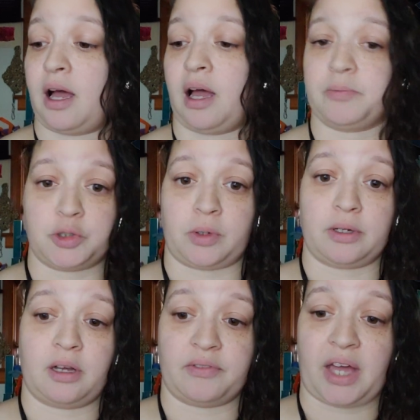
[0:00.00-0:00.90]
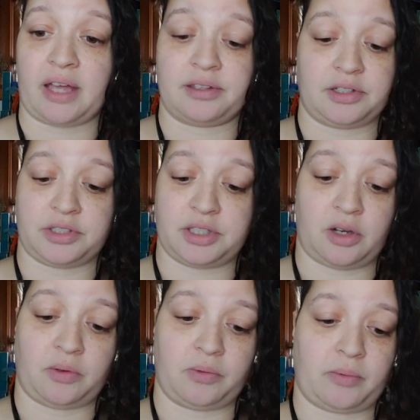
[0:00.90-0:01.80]
I'm sure of that. There's
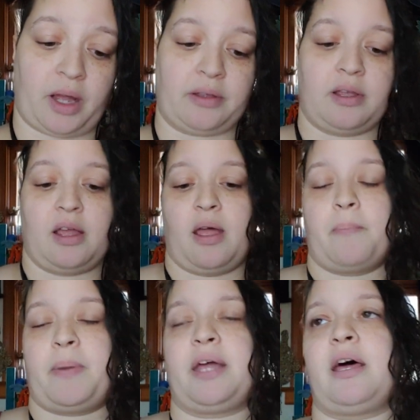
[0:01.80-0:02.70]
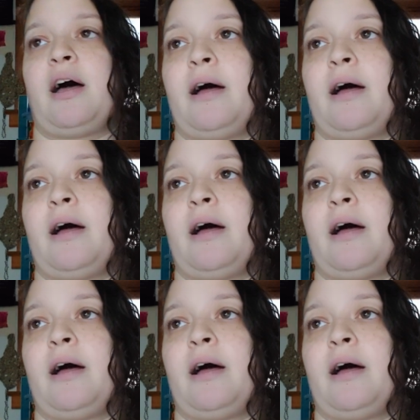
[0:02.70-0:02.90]
no that. But,